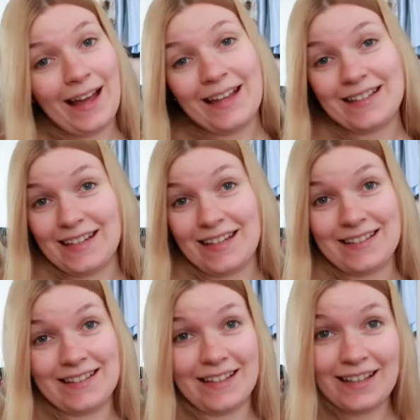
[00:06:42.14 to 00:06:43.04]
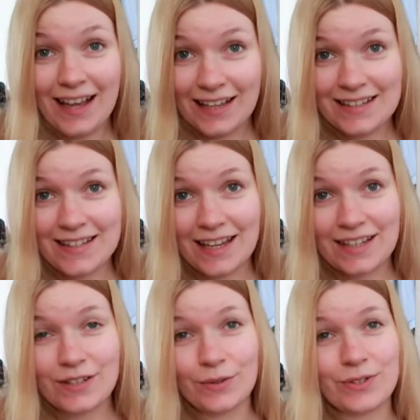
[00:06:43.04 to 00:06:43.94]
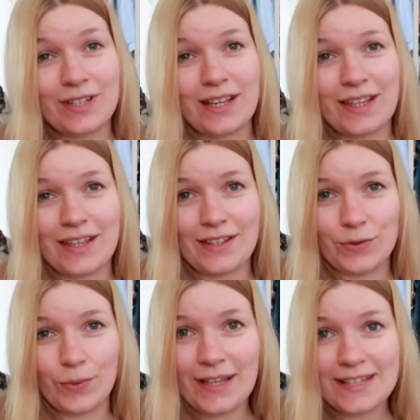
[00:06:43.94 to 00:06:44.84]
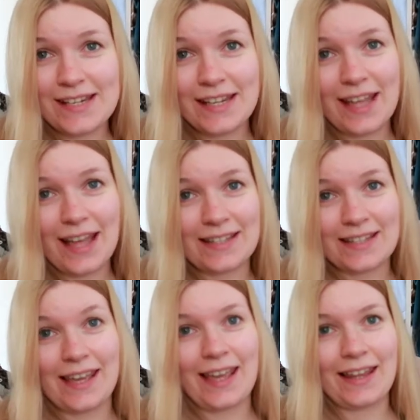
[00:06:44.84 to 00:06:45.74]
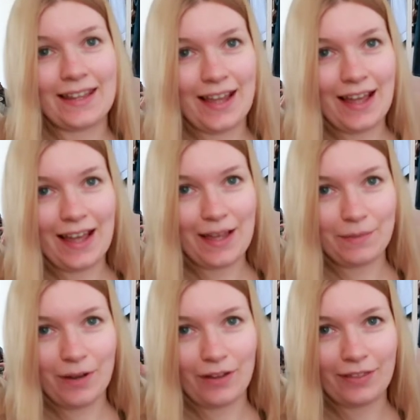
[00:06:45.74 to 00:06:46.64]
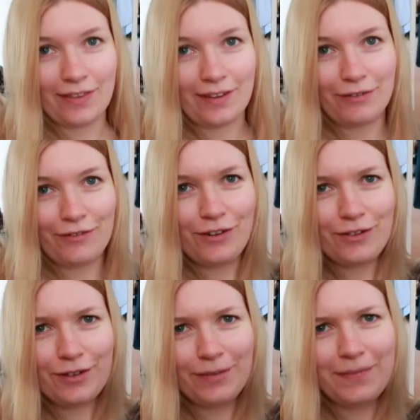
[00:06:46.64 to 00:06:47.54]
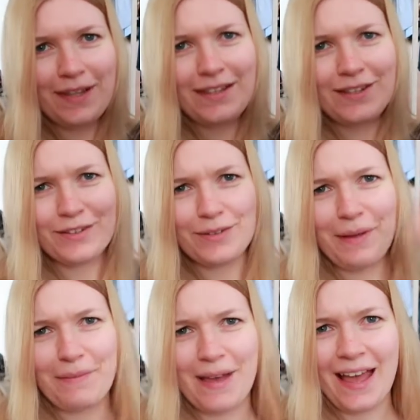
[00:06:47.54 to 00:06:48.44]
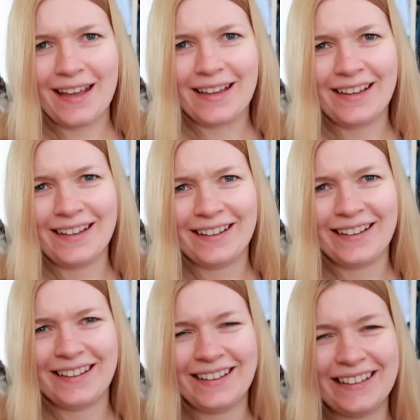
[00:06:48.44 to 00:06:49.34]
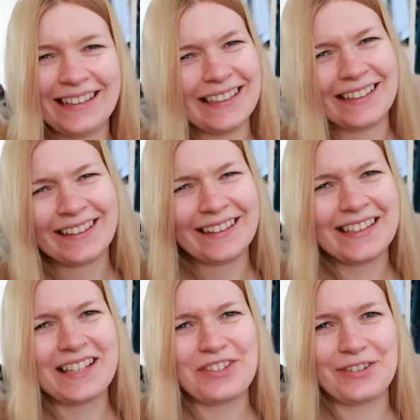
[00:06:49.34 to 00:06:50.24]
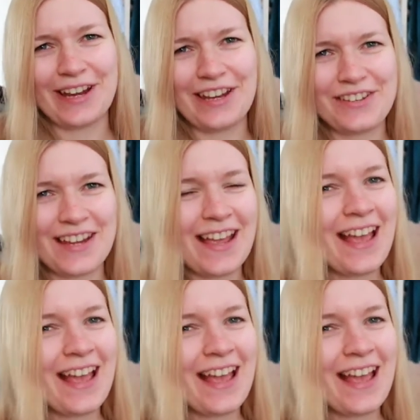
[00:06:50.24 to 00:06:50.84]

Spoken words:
And it's the next day, so today is Wednesday, and again I'm on the focus on me, not on my back. That's strange.